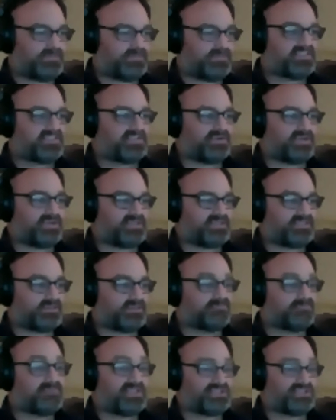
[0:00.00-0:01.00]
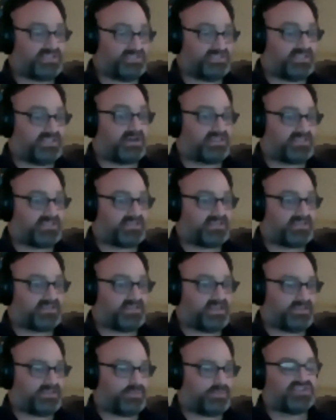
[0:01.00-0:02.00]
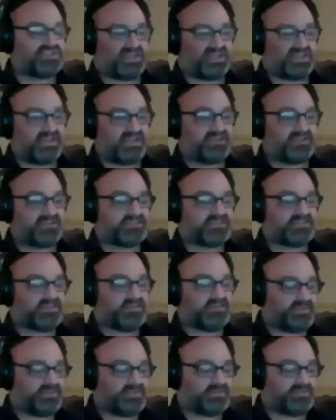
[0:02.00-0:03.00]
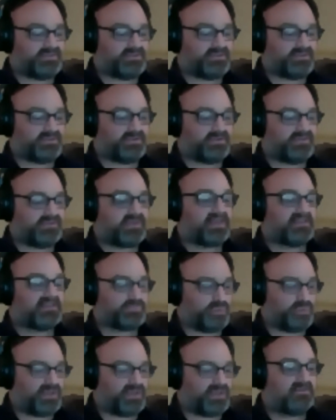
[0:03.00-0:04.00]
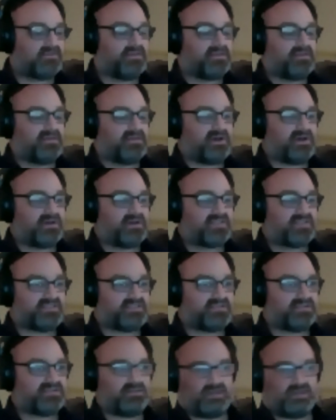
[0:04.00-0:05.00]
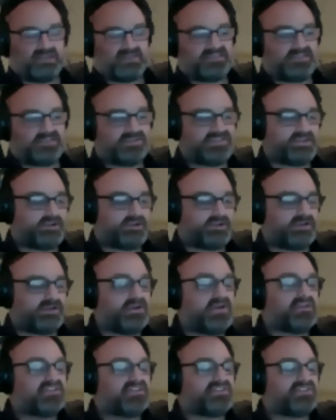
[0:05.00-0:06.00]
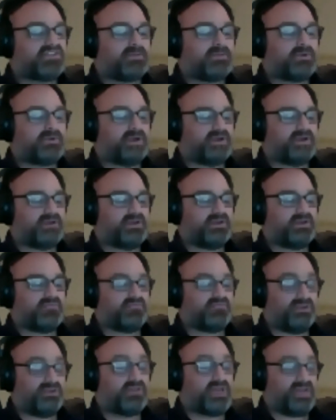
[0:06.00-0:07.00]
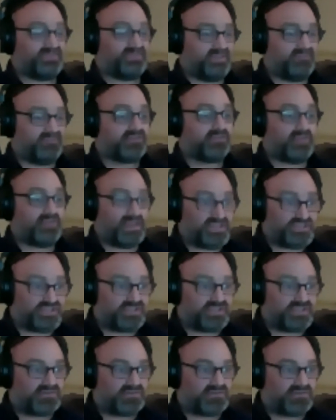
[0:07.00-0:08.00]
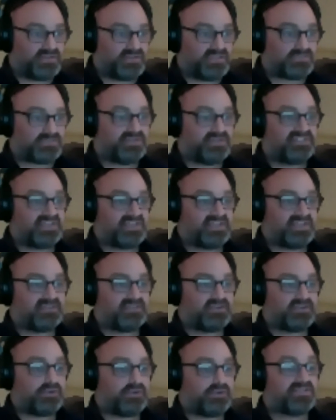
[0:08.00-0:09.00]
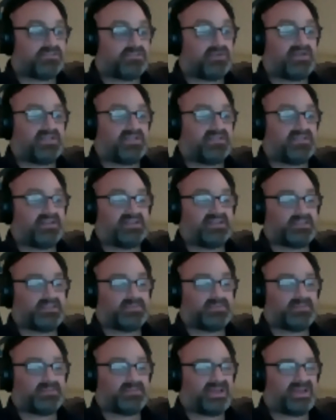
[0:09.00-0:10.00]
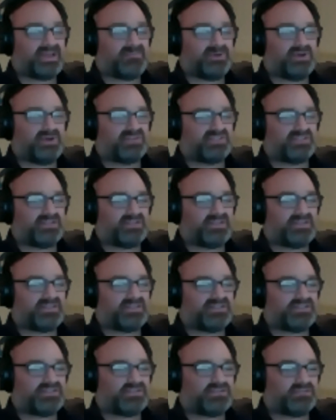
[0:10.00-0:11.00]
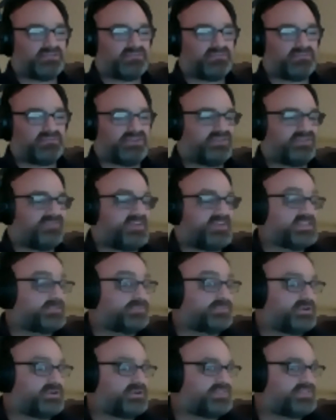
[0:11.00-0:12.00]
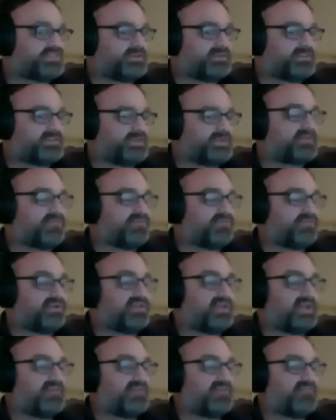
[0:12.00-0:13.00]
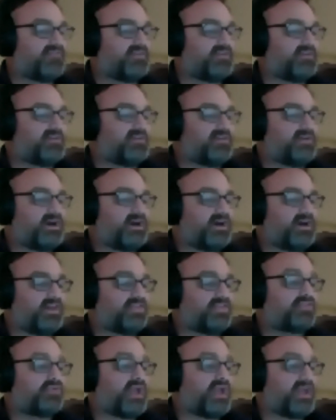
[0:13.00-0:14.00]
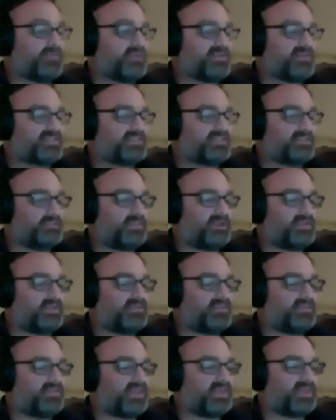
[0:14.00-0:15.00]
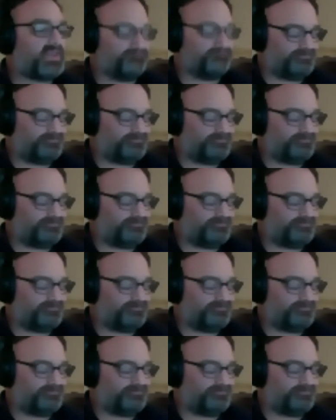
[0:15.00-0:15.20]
serious, especially doxing, which again is, for those who don't know, that's when, as Tio said earlier, some real life information is presented, or somebody does something like post a link to your Facebook or something real life threat basically made in the game.